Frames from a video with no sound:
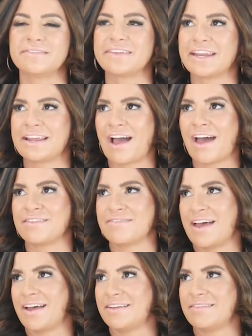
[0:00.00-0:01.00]
Getting out of
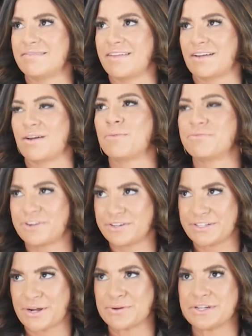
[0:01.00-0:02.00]
that comfort
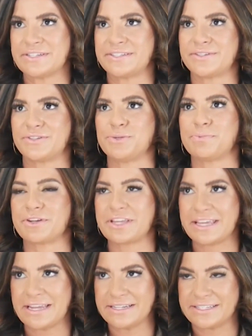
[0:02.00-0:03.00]
zone is super
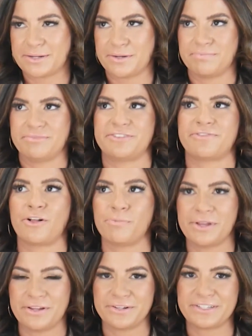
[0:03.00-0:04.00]
key to
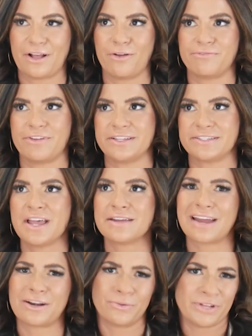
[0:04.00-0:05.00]
developing yourself as
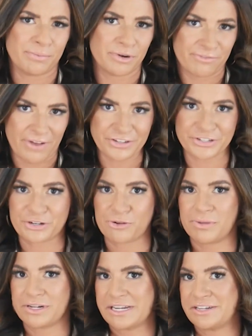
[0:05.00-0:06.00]
not only a professional
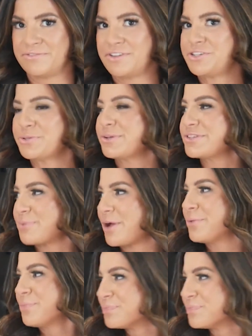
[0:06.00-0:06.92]
but an individual as well.